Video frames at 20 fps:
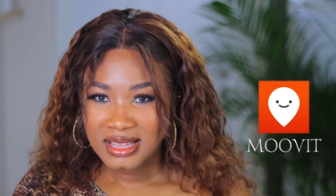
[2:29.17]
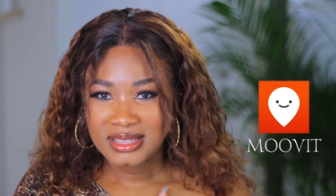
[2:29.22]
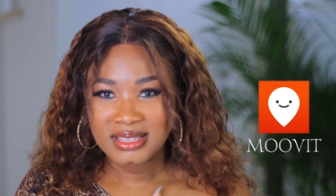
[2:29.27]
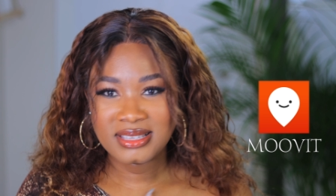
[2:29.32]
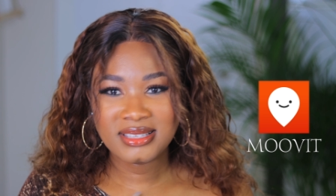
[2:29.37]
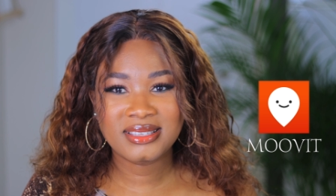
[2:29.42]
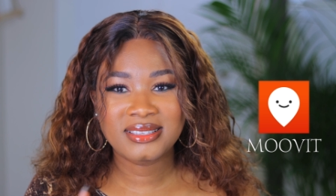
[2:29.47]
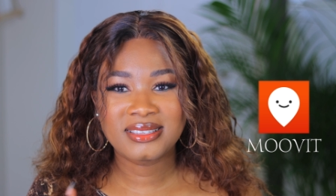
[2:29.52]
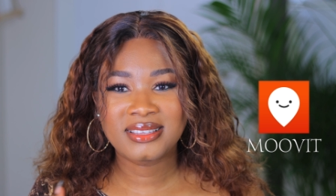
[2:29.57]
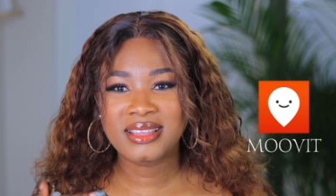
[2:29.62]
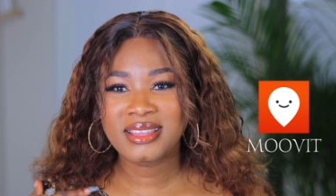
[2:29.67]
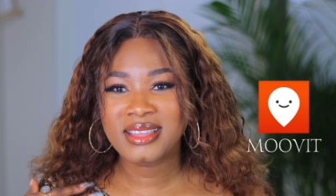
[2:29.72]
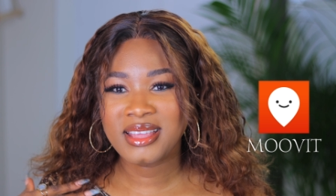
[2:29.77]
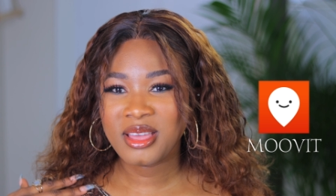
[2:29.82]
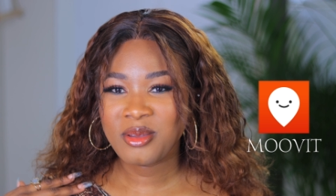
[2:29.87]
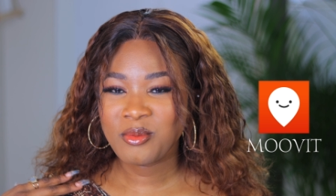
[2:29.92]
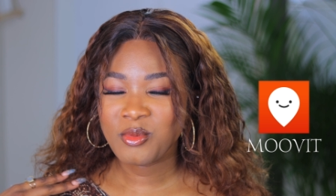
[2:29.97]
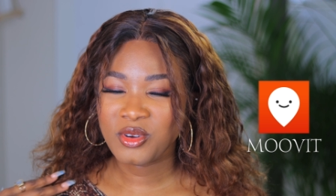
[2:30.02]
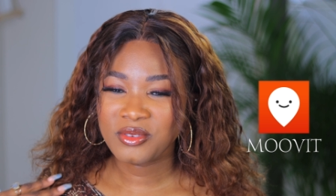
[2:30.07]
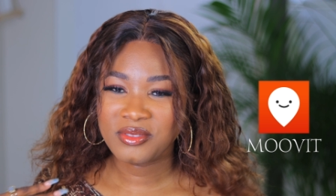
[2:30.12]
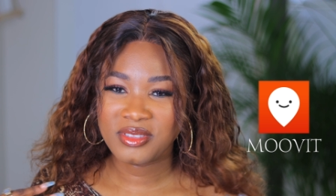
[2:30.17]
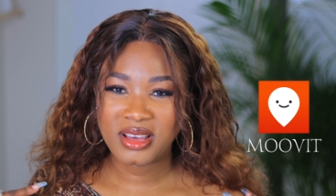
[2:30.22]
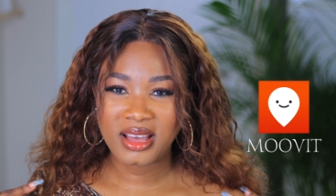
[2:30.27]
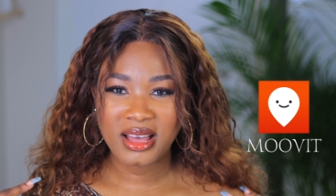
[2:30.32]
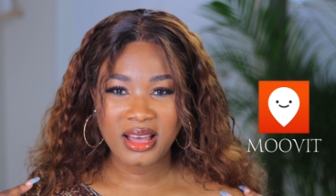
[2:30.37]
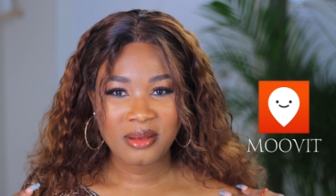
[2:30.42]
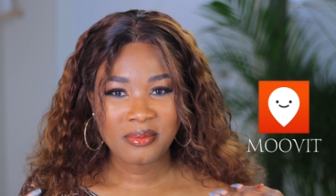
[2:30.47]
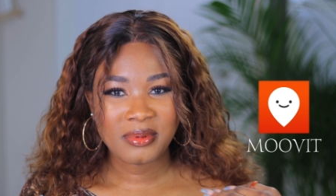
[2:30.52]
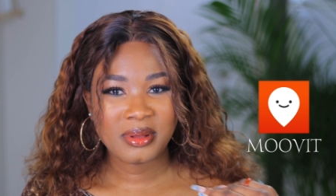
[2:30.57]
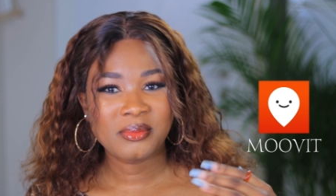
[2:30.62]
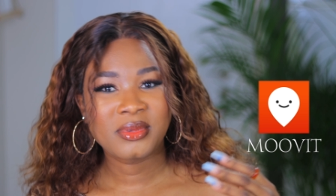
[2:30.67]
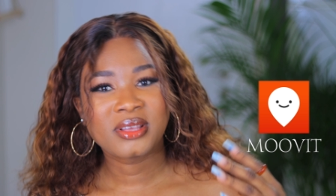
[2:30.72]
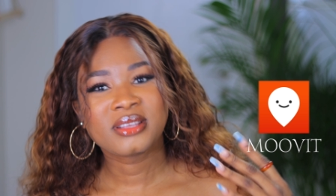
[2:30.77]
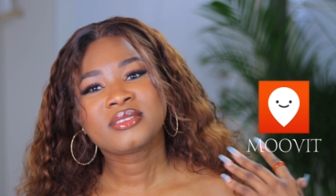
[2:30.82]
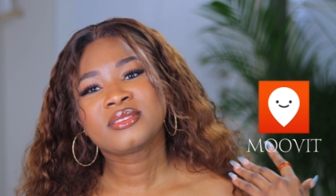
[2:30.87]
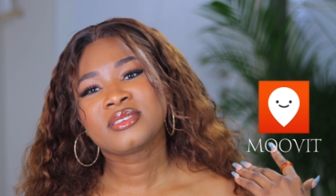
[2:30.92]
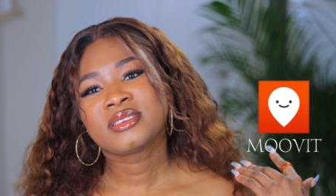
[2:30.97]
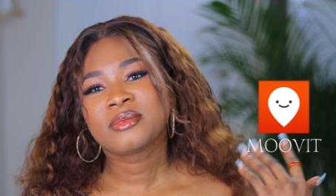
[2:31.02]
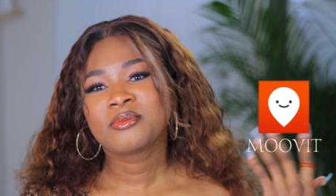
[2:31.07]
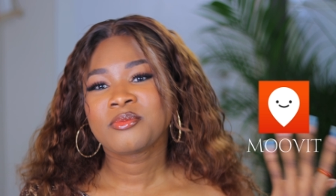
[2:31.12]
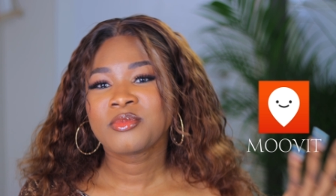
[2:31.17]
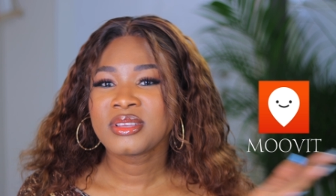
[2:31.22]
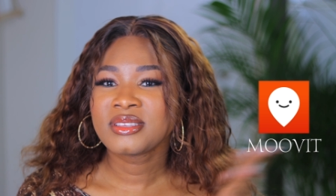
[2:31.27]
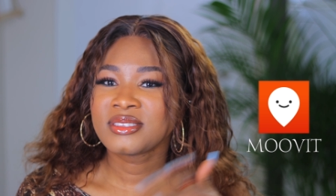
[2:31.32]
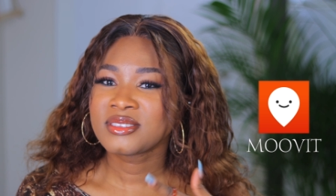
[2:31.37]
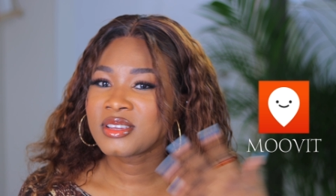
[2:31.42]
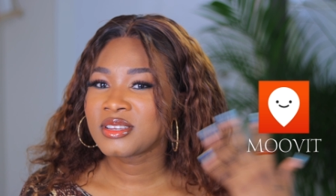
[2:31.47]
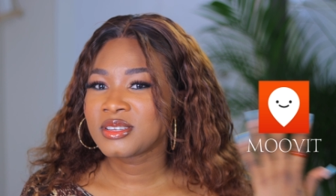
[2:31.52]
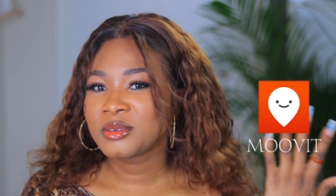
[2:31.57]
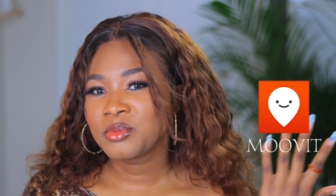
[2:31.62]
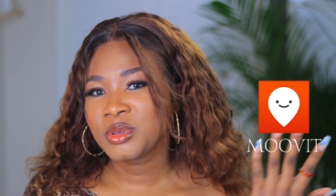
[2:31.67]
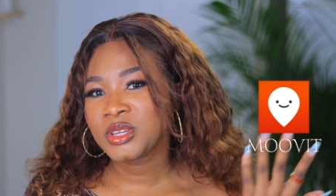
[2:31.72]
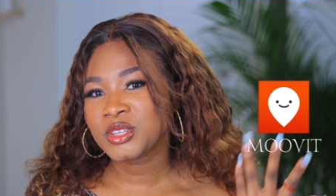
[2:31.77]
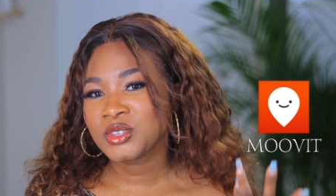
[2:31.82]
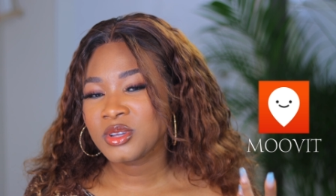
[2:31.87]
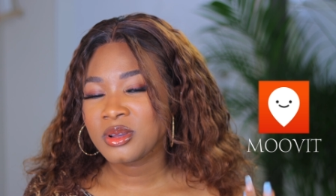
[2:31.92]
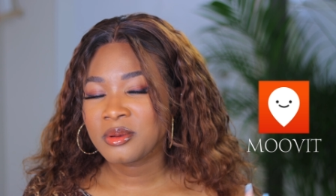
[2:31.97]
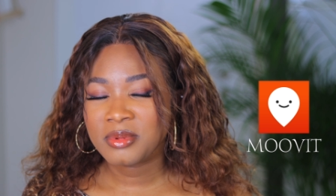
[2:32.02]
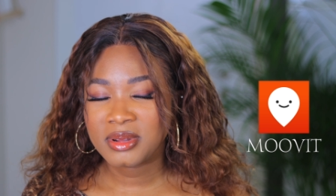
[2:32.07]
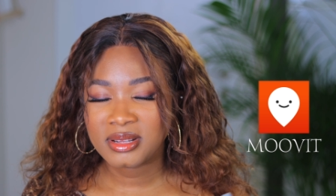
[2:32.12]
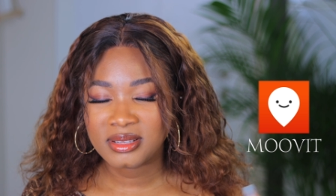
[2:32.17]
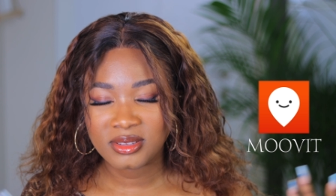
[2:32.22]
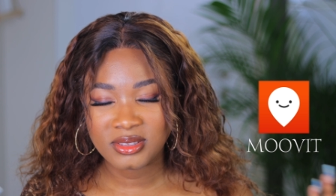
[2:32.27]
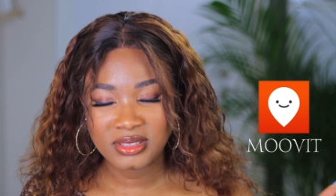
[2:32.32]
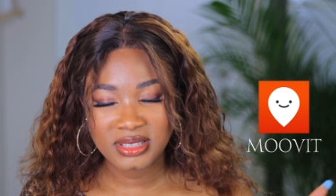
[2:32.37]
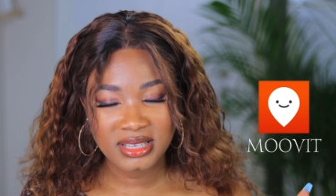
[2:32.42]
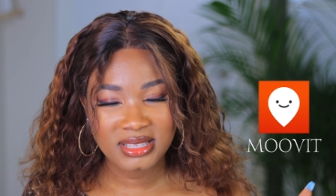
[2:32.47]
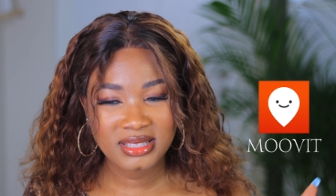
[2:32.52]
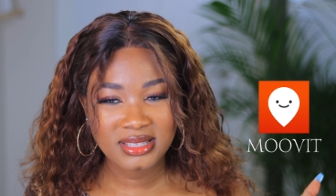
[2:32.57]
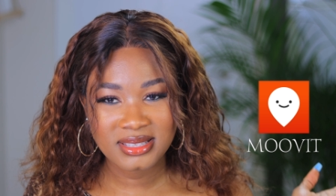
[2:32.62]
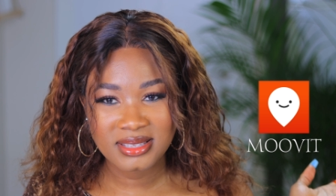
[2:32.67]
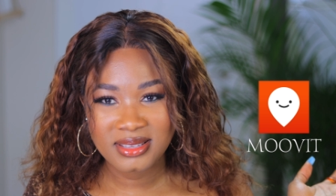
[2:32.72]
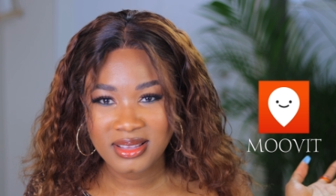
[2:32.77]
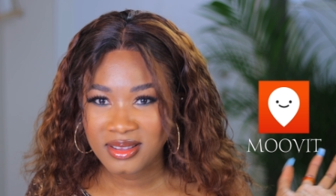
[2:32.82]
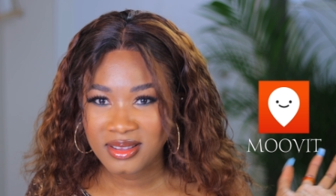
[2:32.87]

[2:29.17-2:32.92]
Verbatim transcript: This is the name of the app. I'm going to insert a picture about on it